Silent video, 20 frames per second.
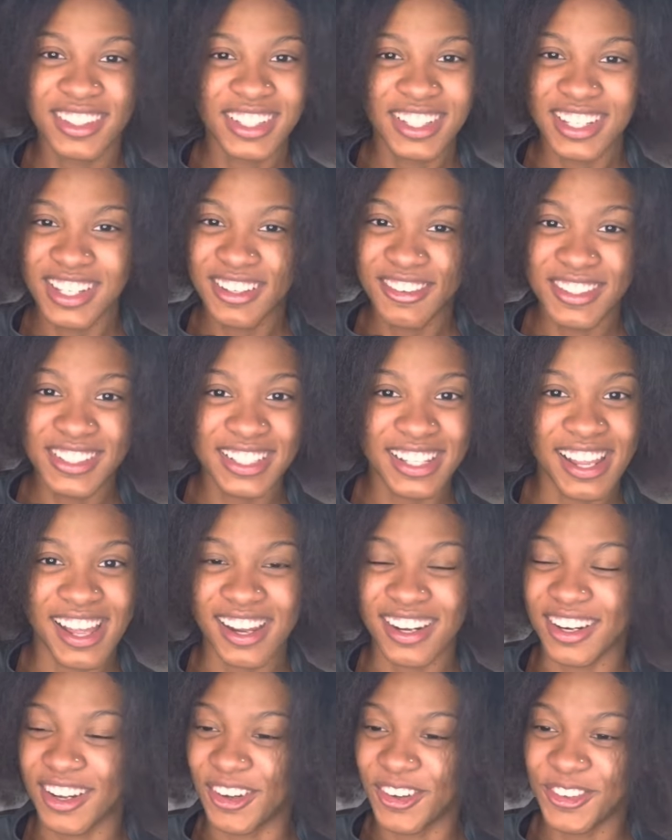he was
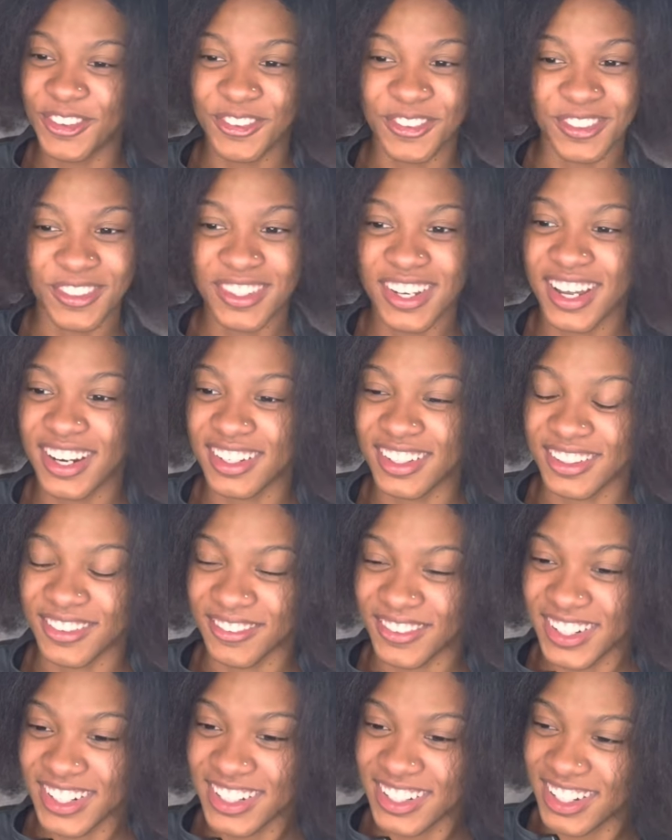like, no, you got to get
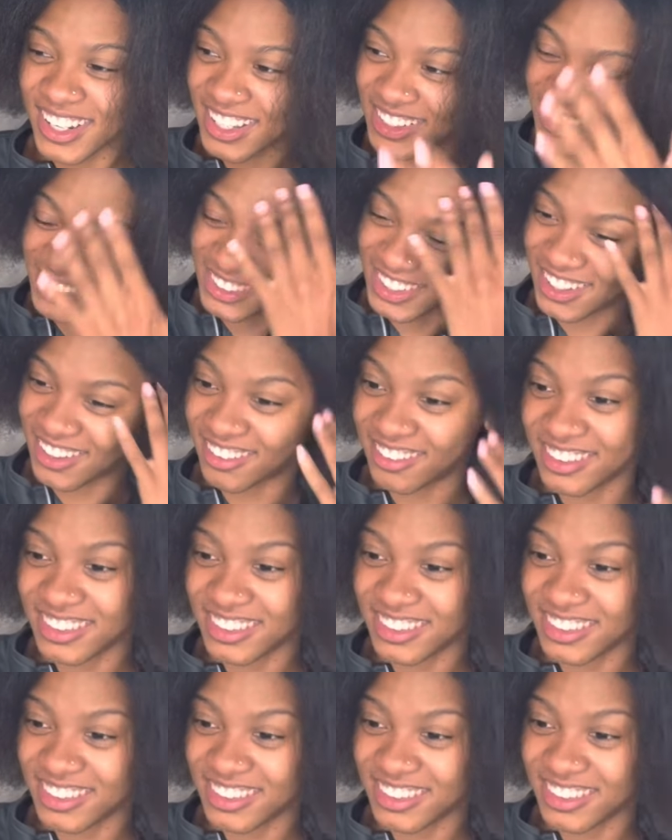rid of that stuff.